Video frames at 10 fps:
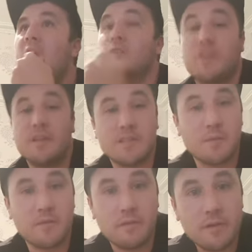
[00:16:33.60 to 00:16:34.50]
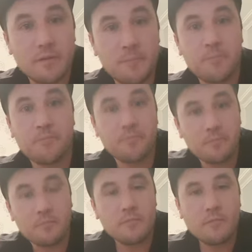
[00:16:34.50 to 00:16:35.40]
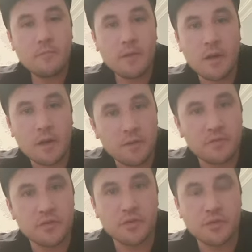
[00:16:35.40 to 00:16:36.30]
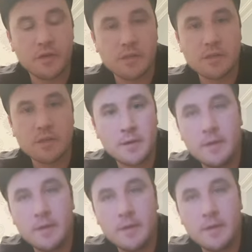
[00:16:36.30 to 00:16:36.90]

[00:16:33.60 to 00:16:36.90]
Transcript: Dries are my favorite. I love fishing dries.